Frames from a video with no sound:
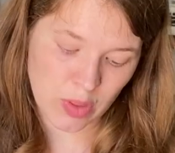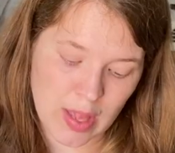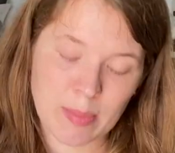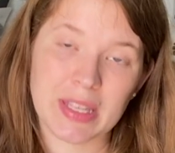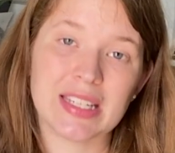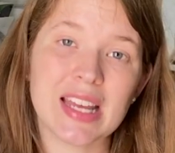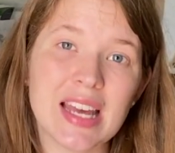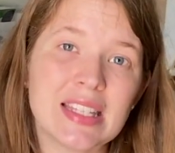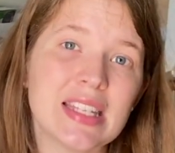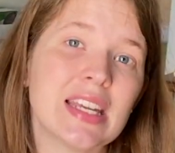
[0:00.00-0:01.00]
that be
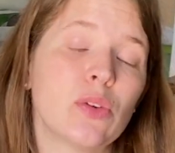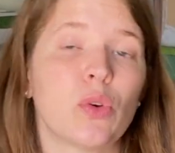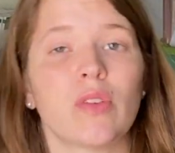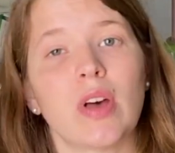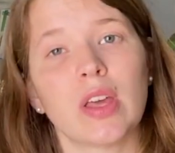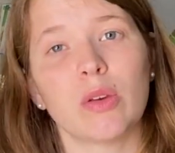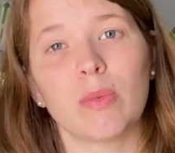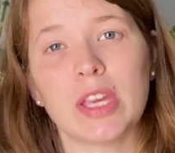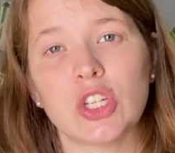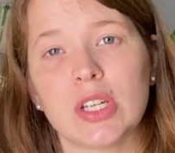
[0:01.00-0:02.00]
testing or
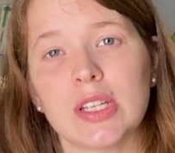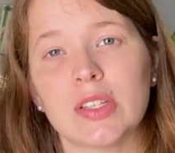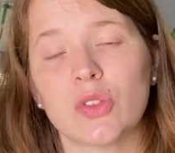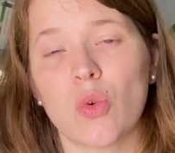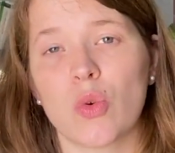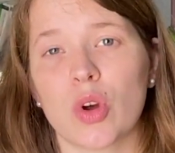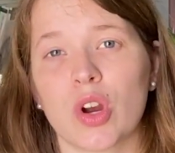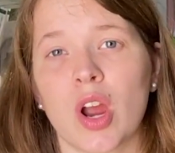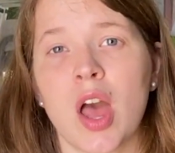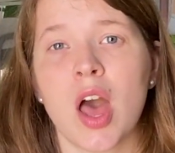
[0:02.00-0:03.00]
evaluations or